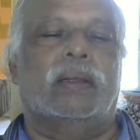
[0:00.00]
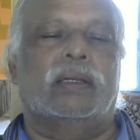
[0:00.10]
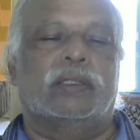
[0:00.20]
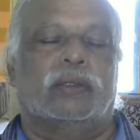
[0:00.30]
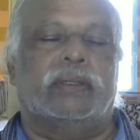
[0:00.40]

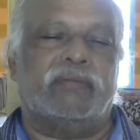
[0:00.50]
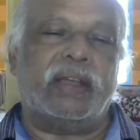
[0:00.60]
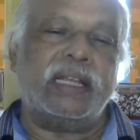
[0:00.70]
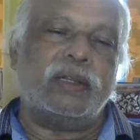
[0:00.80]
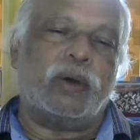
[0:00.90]
So
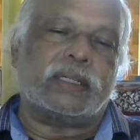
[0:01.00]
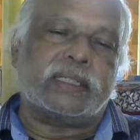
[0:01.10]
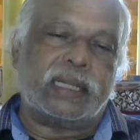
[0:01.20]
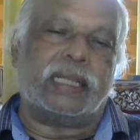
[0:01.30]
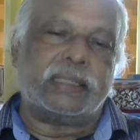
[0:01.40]
when you are
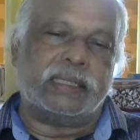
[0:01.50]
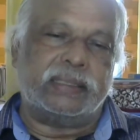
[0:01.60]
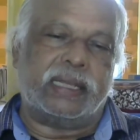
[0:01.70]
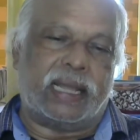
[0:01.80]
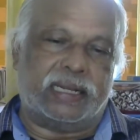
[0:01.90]
selecting
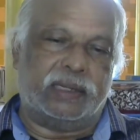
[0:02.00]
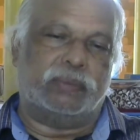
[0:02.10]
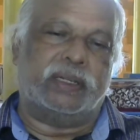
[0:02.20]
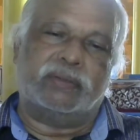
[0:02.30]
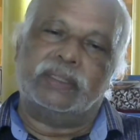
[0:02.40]
the
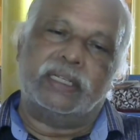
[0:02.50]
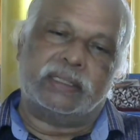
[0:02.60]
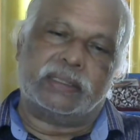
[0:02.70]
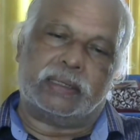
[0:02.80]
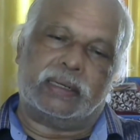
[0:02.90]
alignment with these
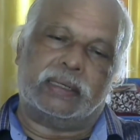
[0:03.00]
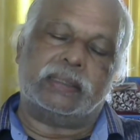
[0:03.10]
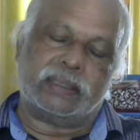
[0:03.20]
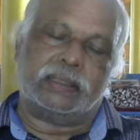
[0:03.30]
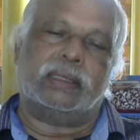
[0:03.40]

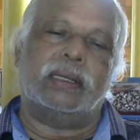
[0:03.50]
surveys,